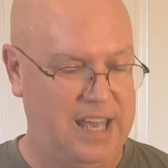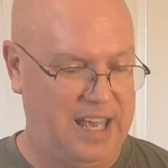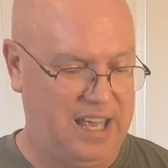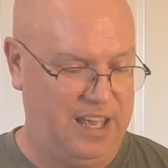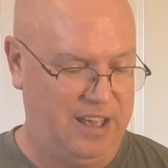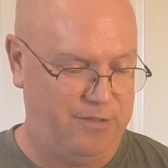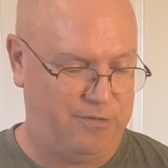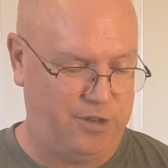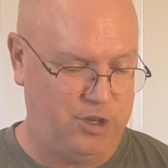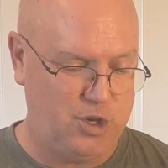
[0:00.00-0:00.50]

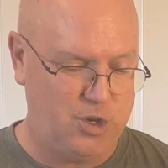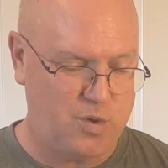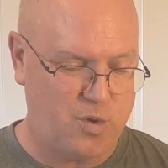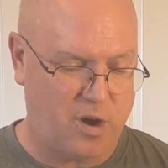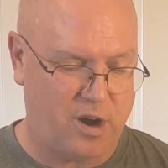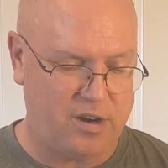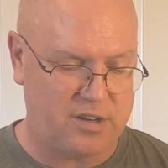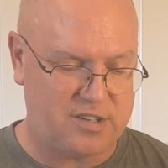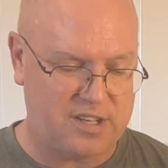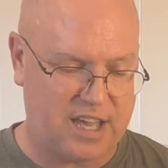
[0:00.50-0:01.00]
If you
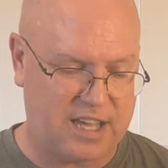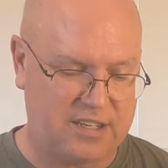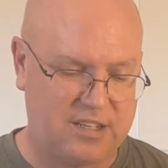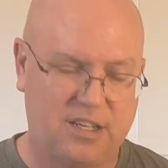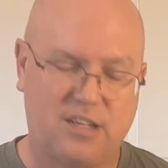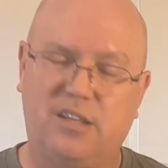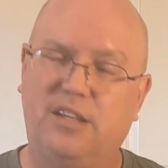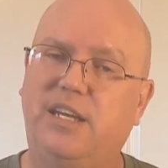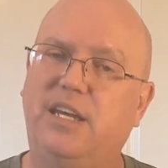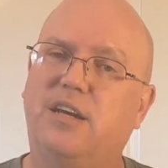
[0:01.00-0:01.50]
are
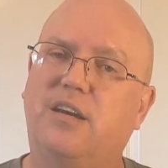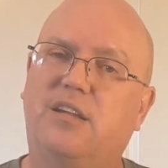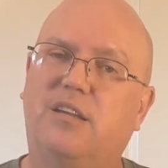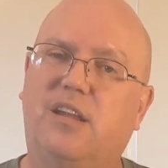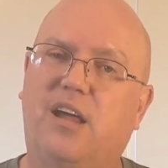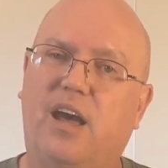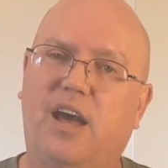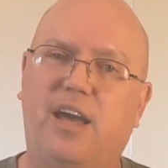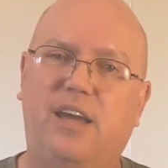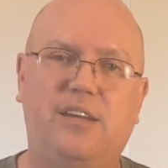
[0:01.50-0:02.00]
technically
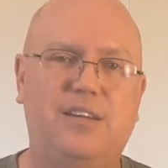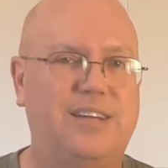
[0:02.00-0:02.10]
inclined